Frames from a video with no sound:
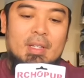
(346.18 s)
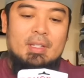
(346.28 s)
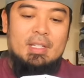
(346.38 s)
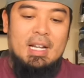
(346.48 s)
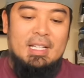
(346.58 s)

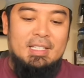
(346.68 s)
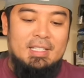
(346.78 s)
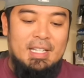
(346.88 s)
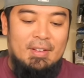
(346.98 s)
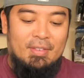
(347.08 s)
Chassis
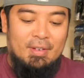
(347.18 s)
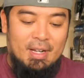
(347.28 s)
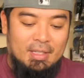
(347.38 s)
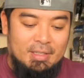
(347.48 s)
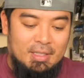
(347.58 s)
saver
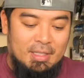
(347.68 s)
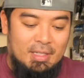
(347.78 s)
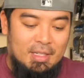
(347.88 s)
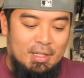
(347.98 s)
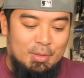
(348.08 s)
rails.
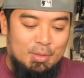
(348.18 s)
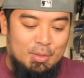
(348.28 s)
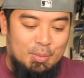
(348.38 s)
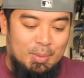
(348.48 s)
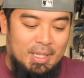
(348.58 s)
Oh,
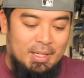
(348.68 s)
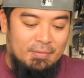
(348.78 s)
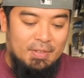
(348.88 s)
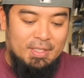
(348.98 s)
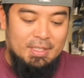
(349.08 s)
sweet.
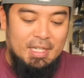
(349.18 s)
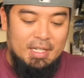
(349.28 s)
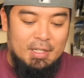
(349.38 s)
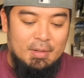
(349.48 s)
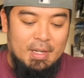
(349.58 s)
Fits a
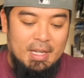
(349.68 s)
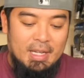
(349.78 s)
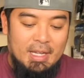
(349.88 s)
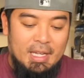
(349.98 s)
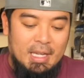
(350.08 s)
Tekno
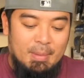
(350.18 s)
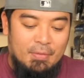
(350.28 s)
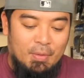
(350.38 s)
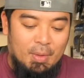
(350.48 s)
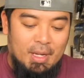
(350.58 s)

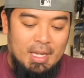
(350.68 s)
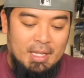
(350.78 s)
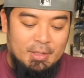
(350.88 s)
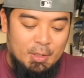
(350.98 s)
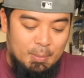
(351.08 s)

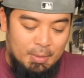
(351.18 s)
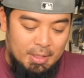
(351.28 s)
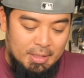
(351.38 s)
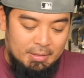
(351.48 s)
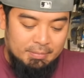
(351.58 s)
EB48
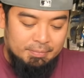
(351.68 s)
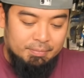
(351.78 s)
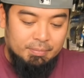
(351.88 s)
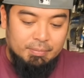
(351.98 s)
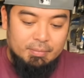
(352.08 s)

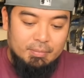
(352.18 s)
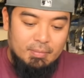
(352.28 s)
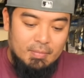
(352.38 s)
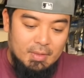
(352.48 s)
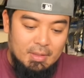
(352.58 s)

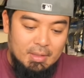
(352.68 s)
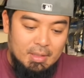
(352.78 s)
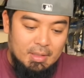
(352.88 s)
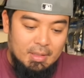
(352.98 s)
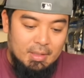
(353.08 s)

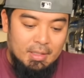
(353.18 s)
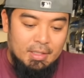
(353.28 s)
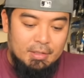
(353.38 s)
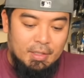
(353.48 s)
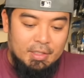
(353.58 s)
2.0.
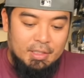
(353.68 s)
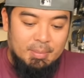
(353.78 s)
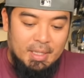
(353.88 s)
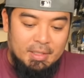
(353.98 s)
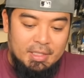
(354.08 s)
Instructions:
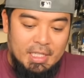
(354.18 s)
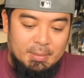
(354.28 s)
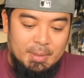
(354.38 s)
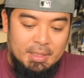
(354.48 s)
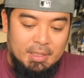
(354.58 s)
mount the chassis
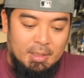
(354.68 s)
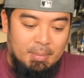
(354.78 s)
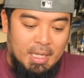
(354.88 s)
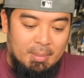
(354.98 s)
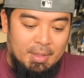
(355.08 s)
protection at the
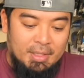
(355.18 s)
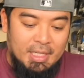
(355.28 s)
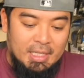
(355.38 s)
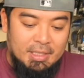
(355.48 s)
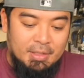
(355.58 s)
bottom of the
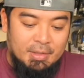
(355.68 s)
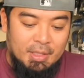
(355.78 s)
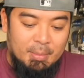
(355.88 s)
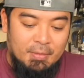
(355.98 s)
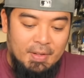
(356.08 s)
chassis
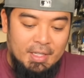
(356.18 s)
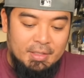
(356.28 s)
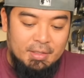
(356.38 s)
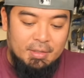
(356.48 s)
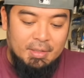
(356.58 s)
using the provided
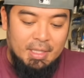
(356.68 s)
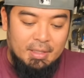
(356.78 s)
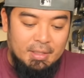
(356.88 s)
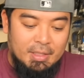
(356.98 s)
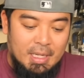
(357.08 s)
screws.
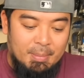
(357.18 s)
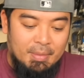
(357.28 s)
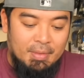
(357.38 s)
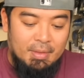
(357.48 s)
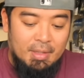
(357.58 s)
Anchor the top
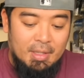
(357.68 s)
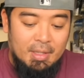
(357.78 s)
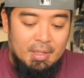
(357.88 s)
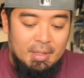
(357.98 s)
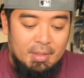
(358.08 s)
of
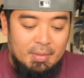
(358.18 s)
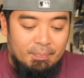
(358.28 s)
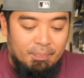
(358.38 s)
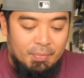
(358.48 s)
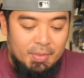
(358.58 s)

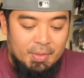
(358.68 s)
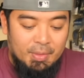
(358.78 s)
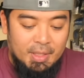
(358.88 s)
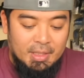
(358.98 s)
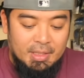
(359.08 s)

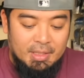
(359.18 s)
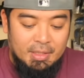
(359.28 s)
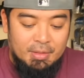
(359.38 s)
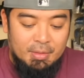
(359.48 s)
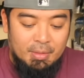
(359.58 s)
through the
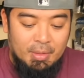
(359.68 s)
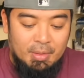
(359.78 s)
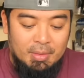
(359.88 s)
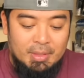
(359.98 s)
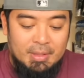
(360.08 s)
existing screw
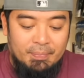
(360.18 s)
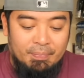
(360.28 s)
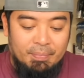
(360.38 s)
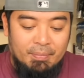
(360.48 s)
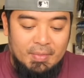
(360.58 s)
holes.
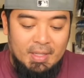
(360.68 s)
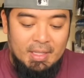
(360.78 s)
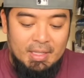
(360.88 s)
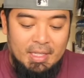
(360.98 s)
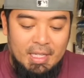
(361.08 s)

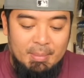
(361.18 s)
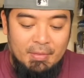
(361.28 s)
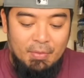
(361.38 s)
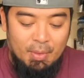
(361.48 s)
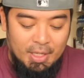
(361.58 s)
And the
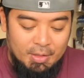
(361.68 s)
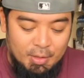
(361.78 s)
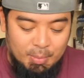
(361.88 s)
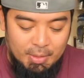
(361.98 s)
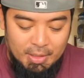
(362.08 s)
EB48
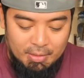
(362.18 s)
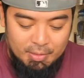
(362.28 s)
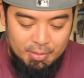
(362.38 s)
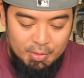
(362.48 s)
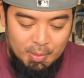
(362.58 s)

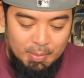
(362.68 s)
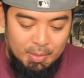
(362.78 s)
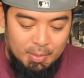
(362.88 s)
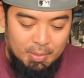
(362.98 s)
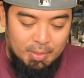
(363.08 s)
2.0.
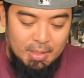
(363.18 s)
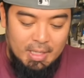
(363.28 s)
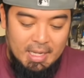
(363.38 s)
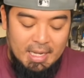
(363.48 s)
Super cool.